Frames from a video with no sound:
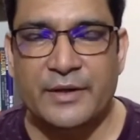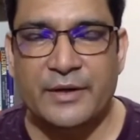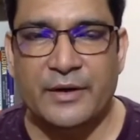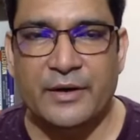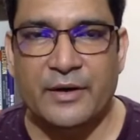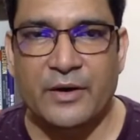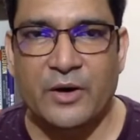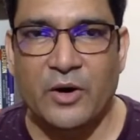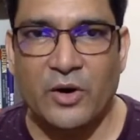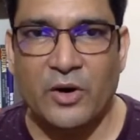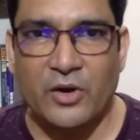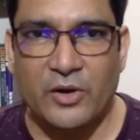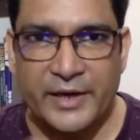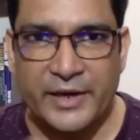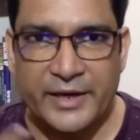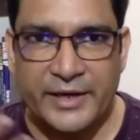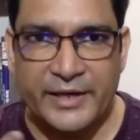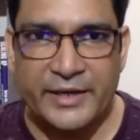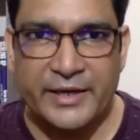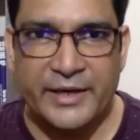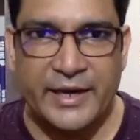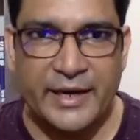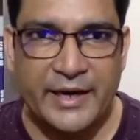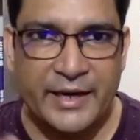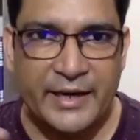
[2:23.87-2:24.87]

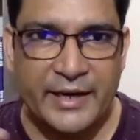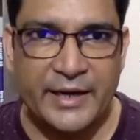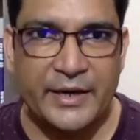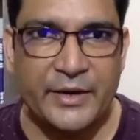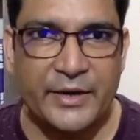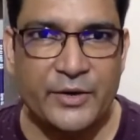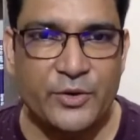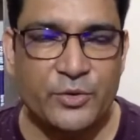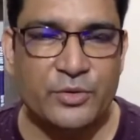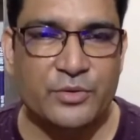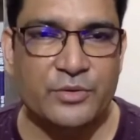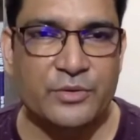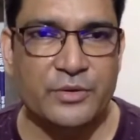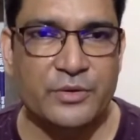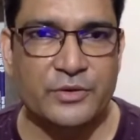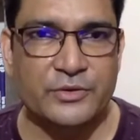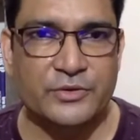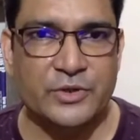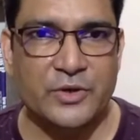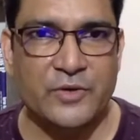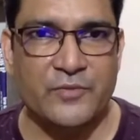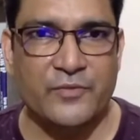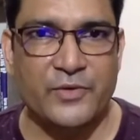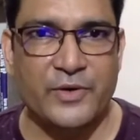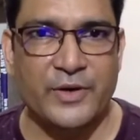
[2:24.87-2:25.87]
already an entry into
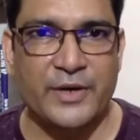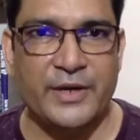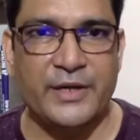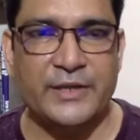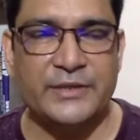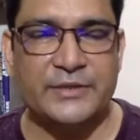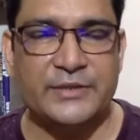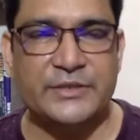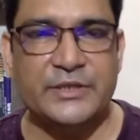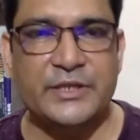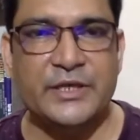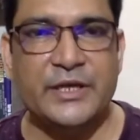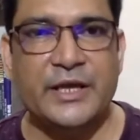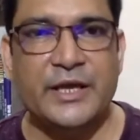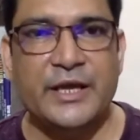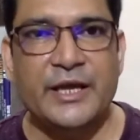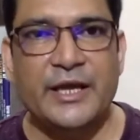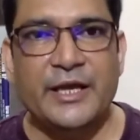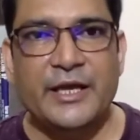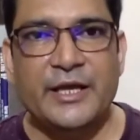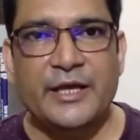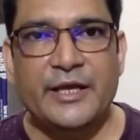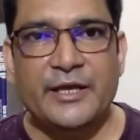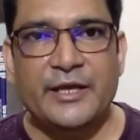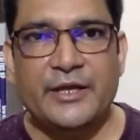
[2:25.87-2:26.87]
software industry,
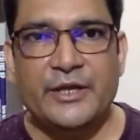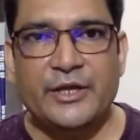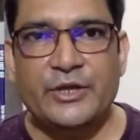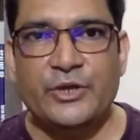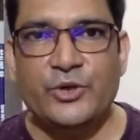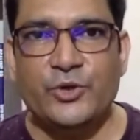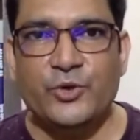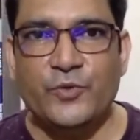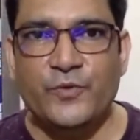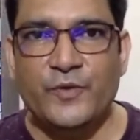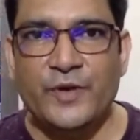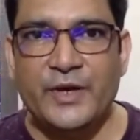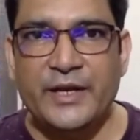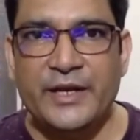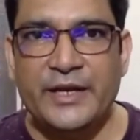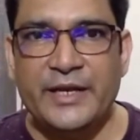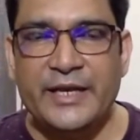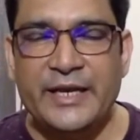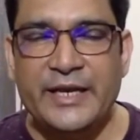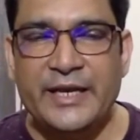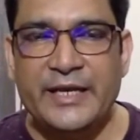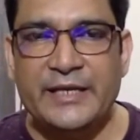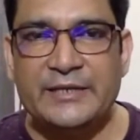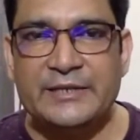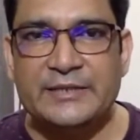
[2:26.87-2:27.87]
you will
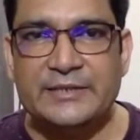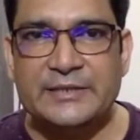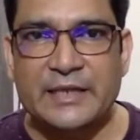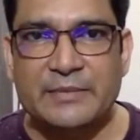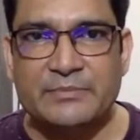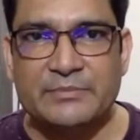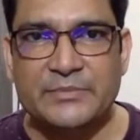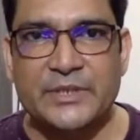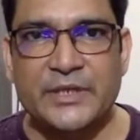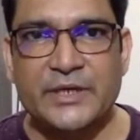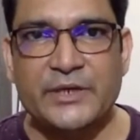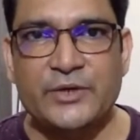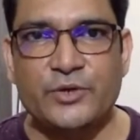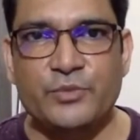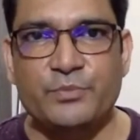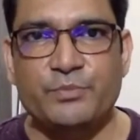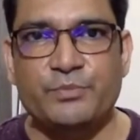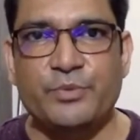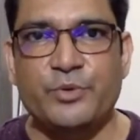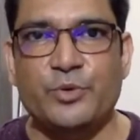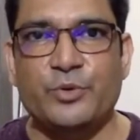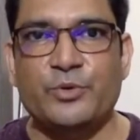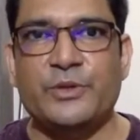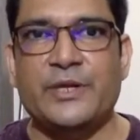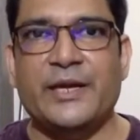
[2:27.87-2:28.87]
need something to
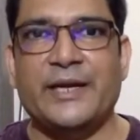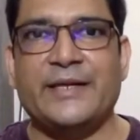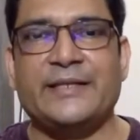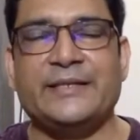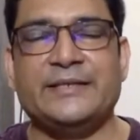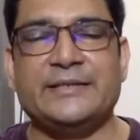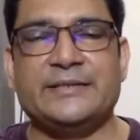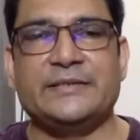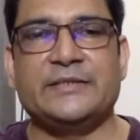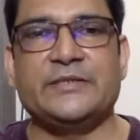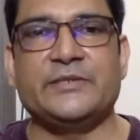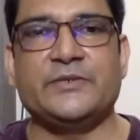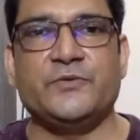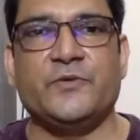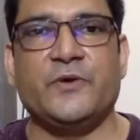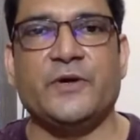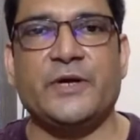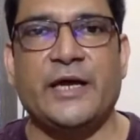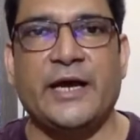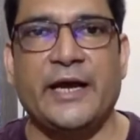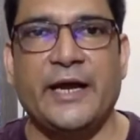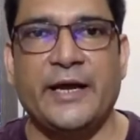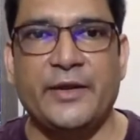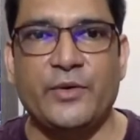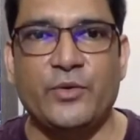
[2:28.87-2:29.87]
prove that this is
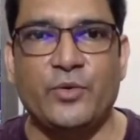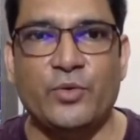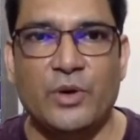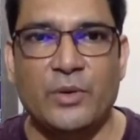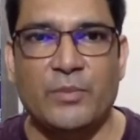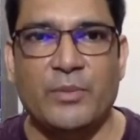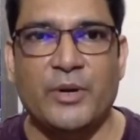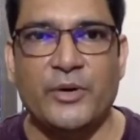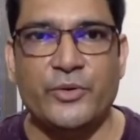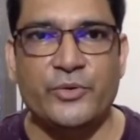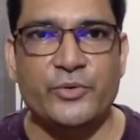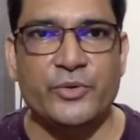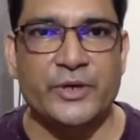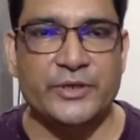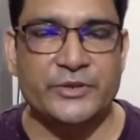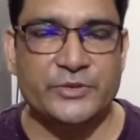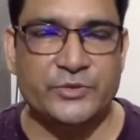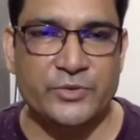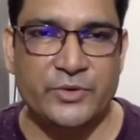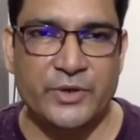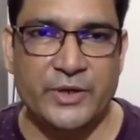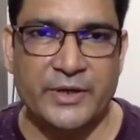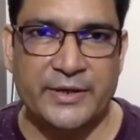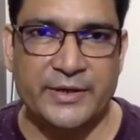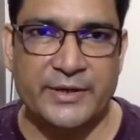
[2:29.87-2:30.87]
what I know about
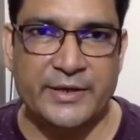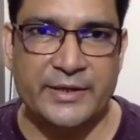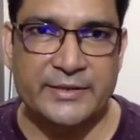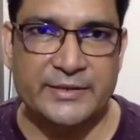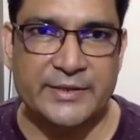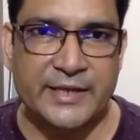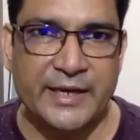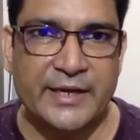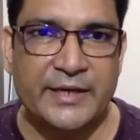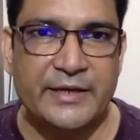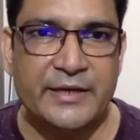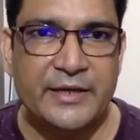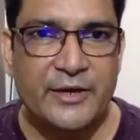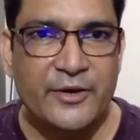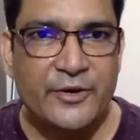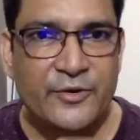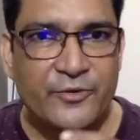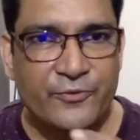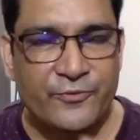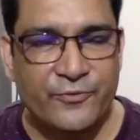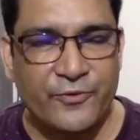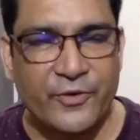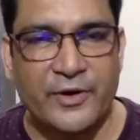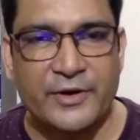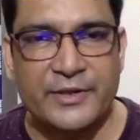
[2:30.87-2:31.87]
UX UI design.
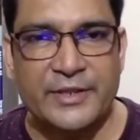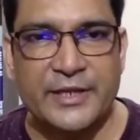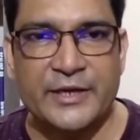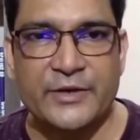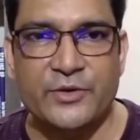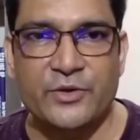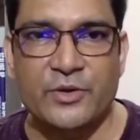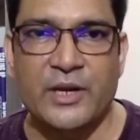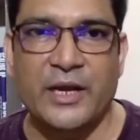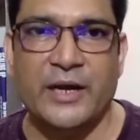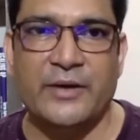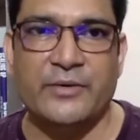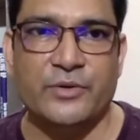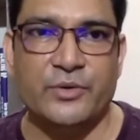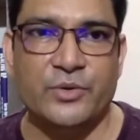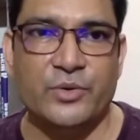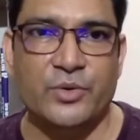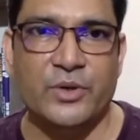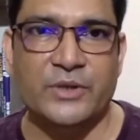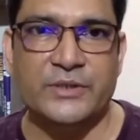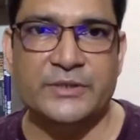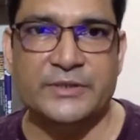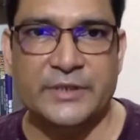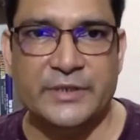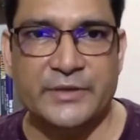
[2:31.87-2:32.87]
For that, you'll have to
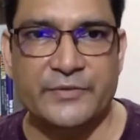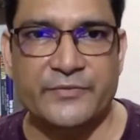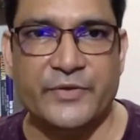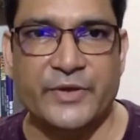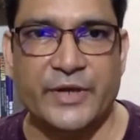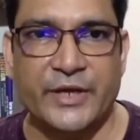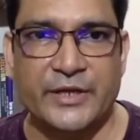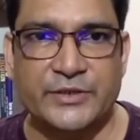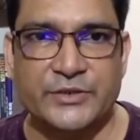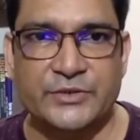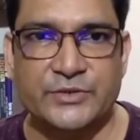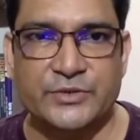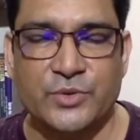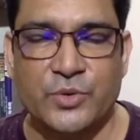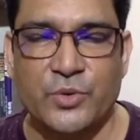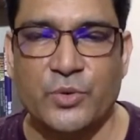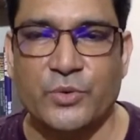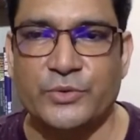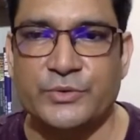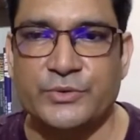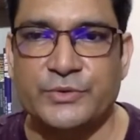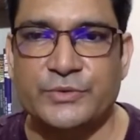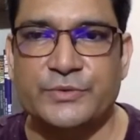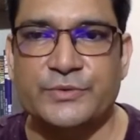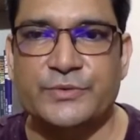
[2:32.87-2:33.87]
do a certification
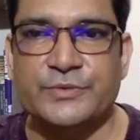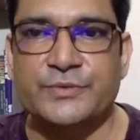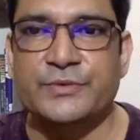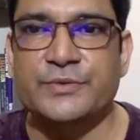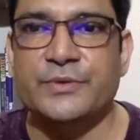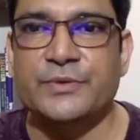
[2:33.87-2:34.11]
course.